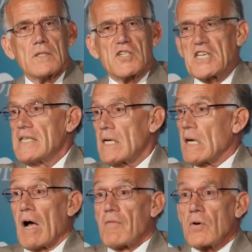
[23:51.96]

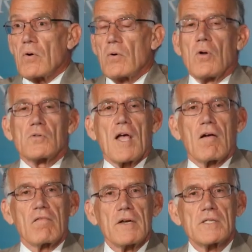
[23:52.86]
Seasoned governor who knows how
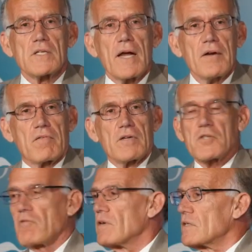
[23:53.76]
to run a state,
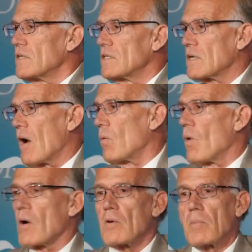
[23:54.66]
Chris Christie, Scott
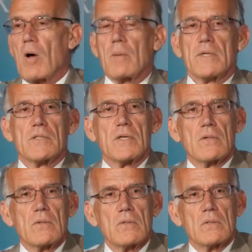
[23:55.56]
Walker, Bobby
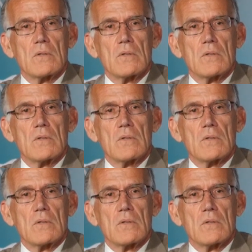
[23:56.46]
Jindal.